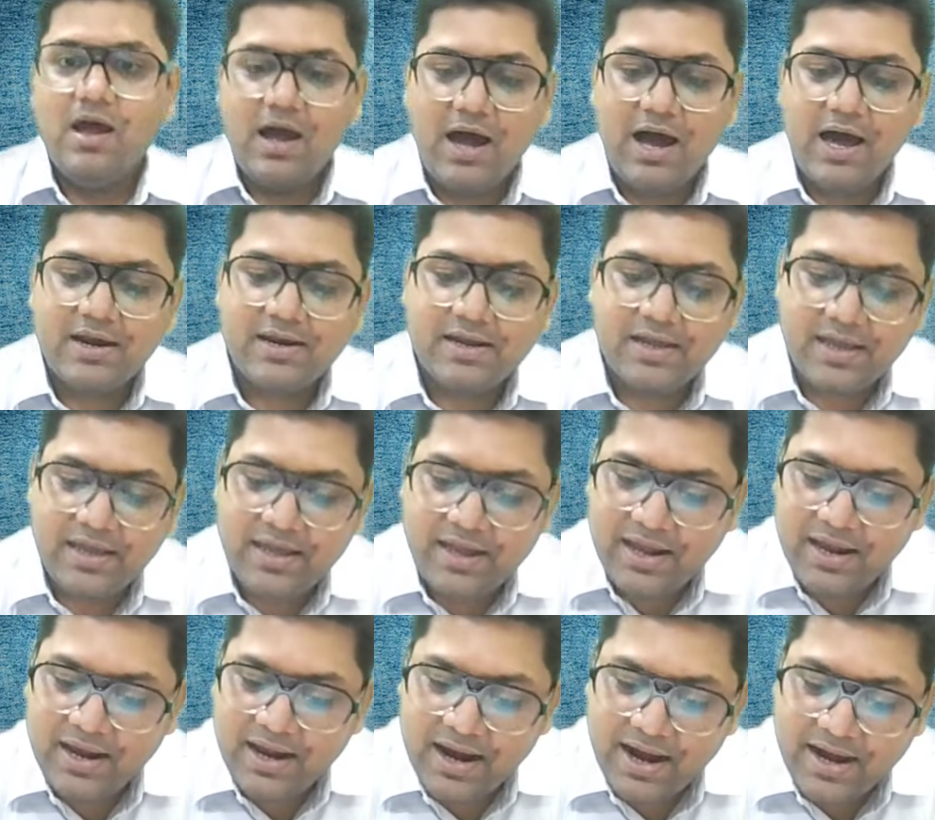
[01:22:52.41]
Are
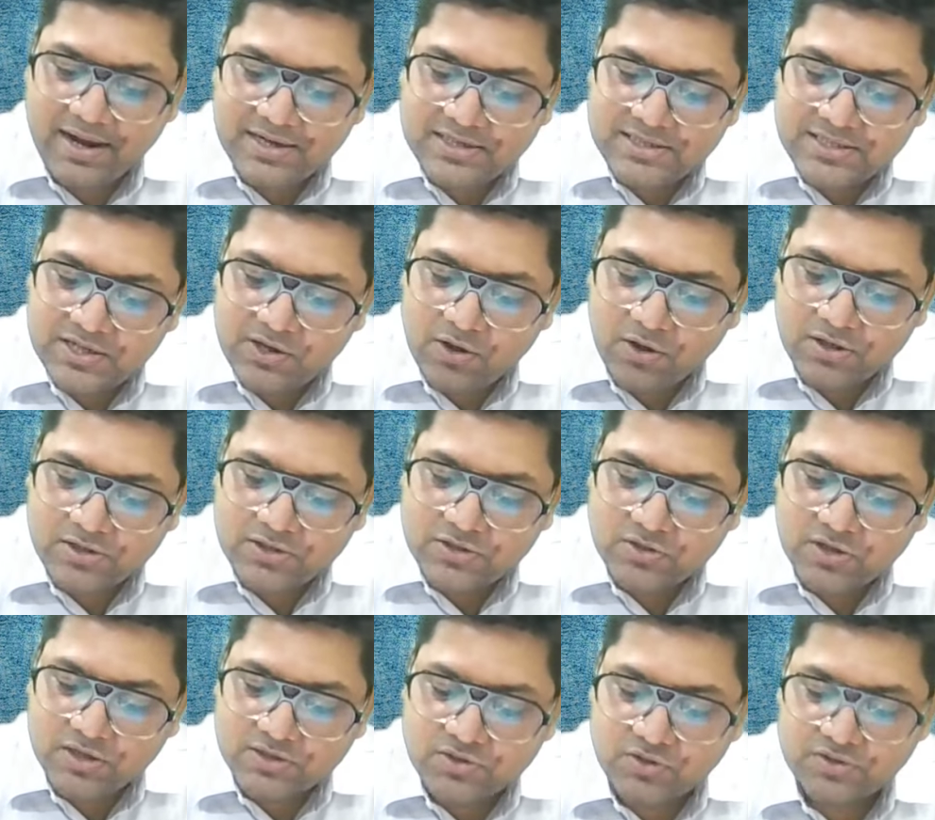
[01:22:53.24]
A and G
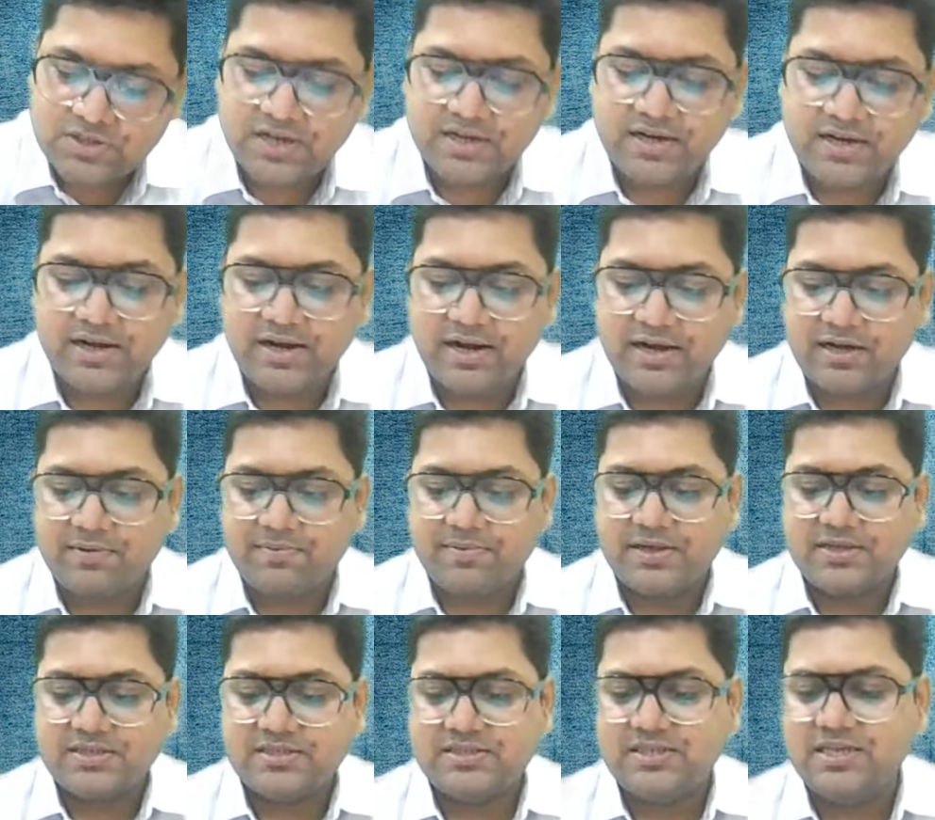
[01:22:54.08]
also associated
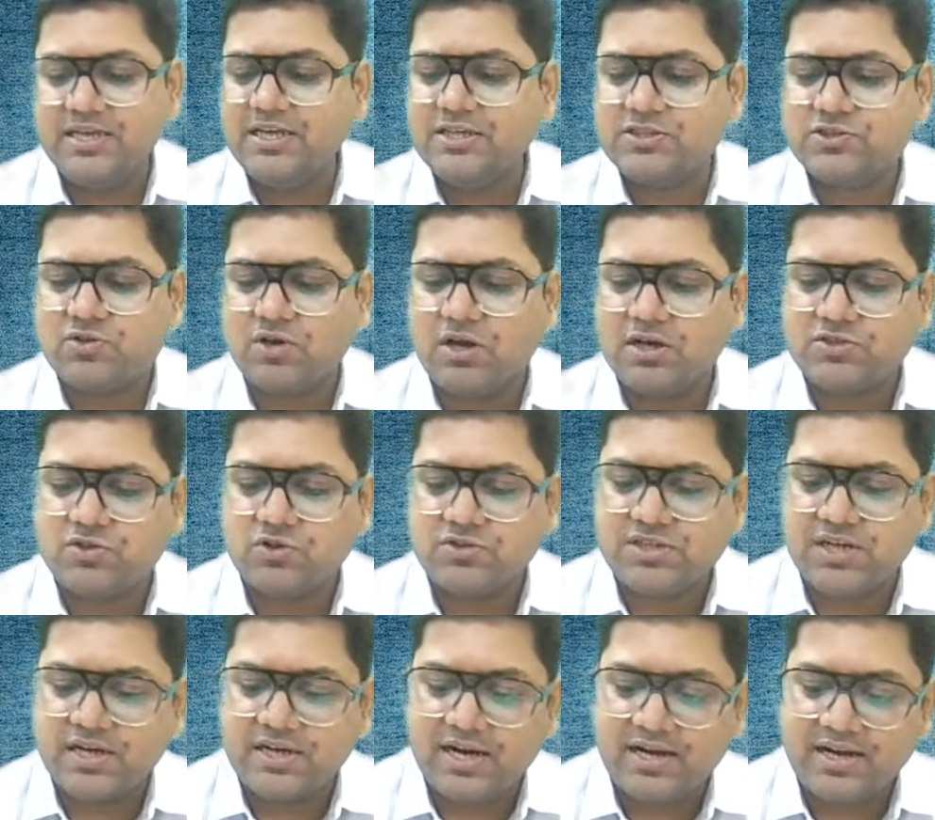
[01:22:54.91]
enterprise? C is to
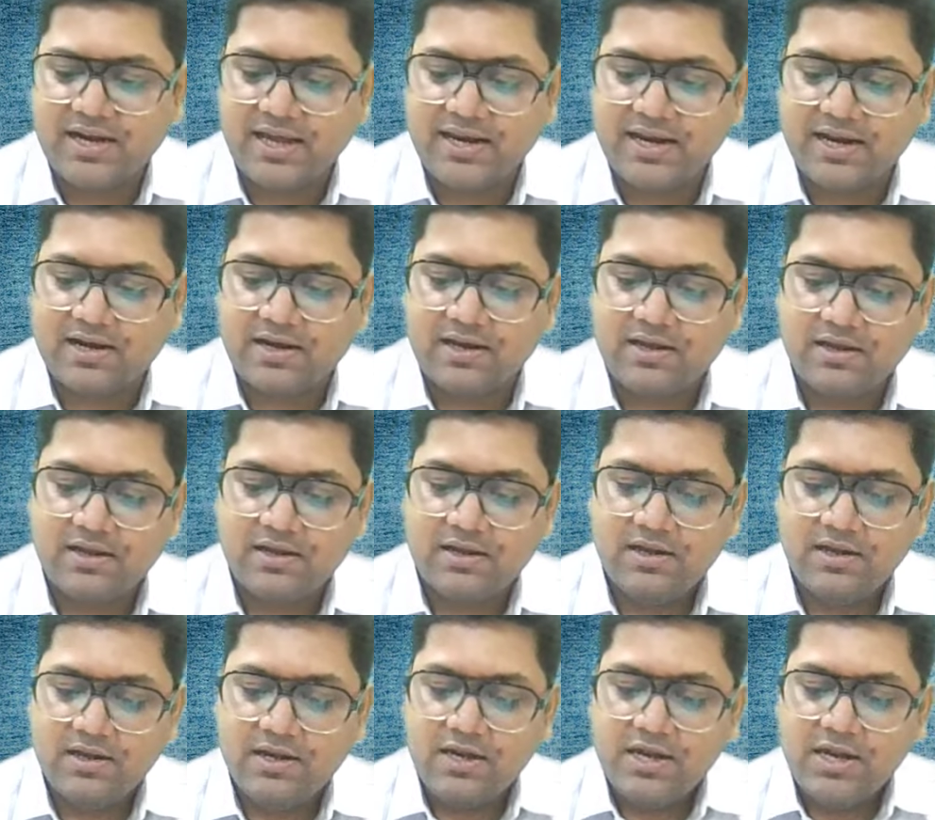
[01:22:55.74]
associated directly.
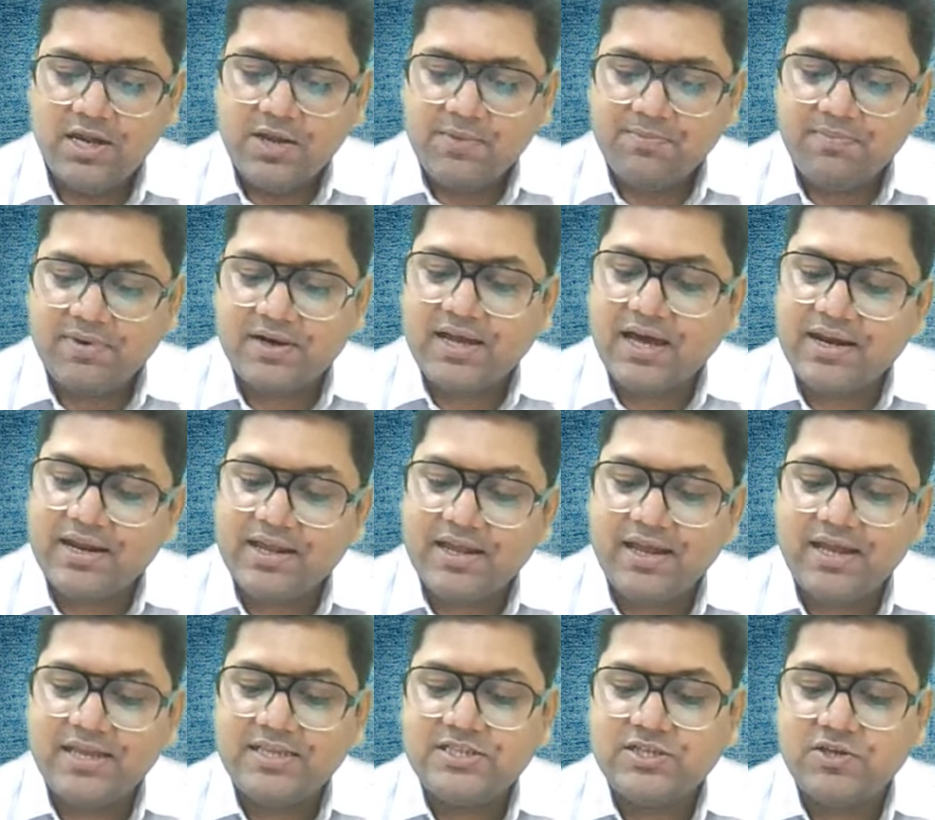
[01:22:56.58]
But are
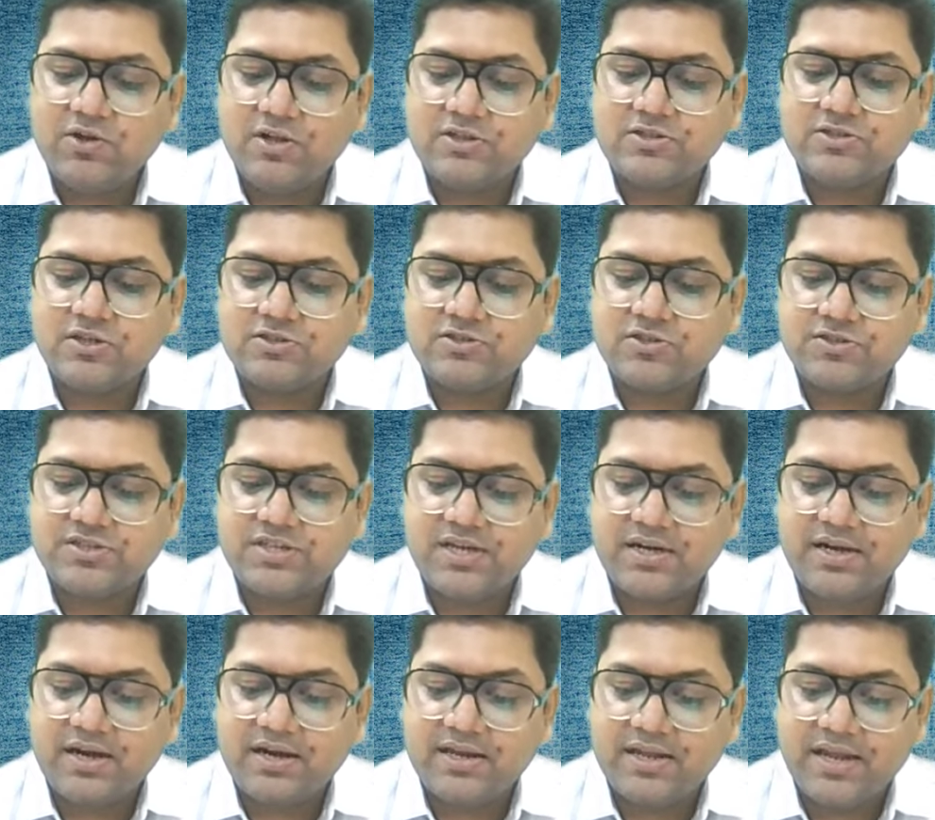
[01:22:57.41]
A and G also
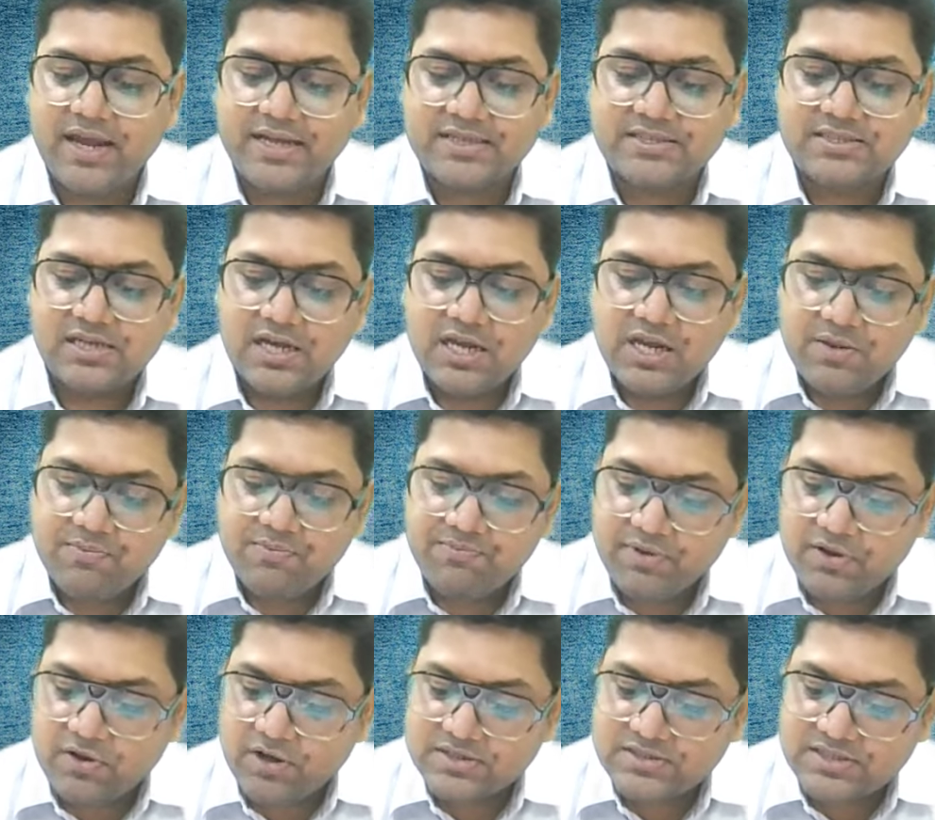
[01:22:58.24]
associated? Yes.
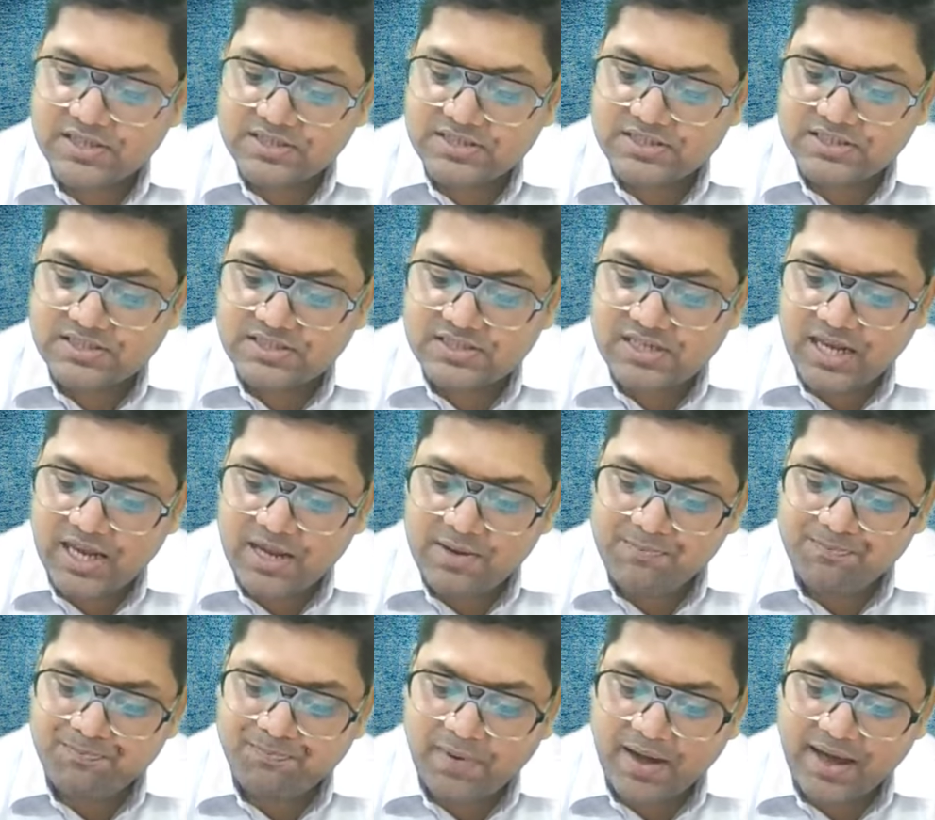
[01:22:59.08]
Because the
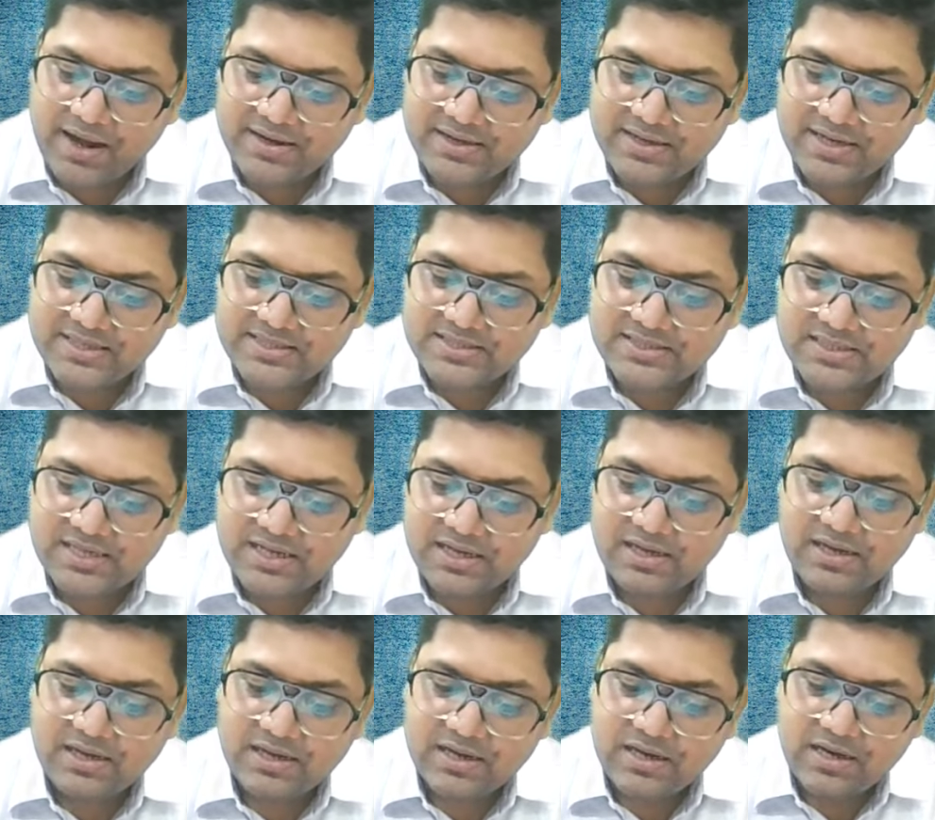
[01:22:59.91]
same party
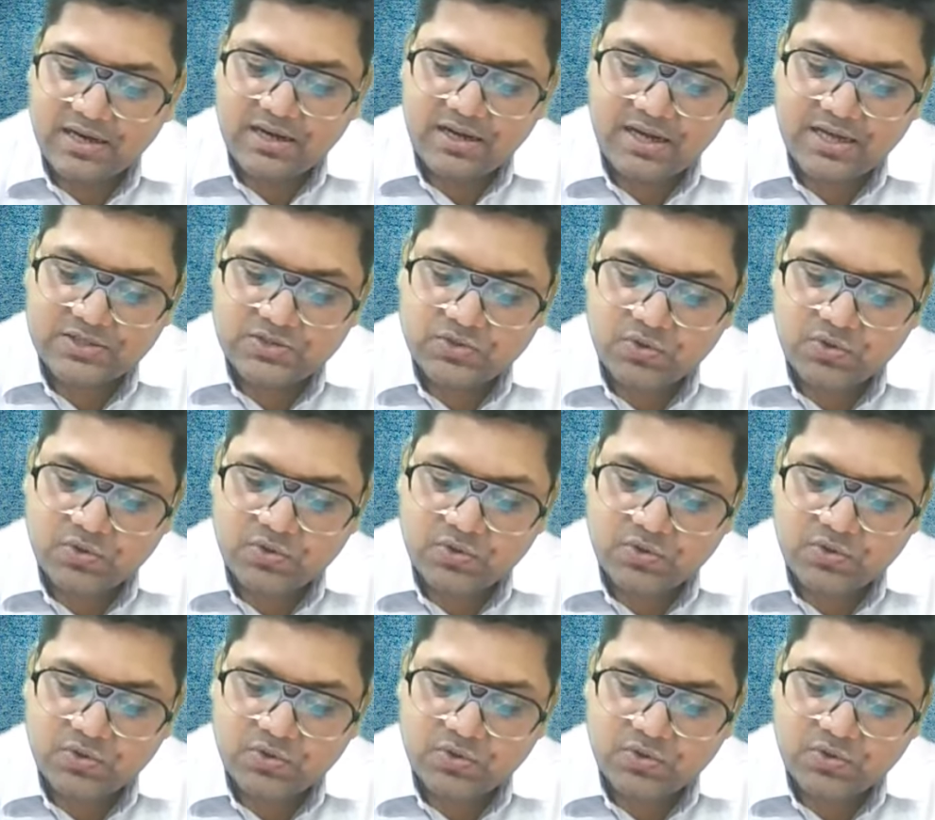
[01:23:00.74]
C is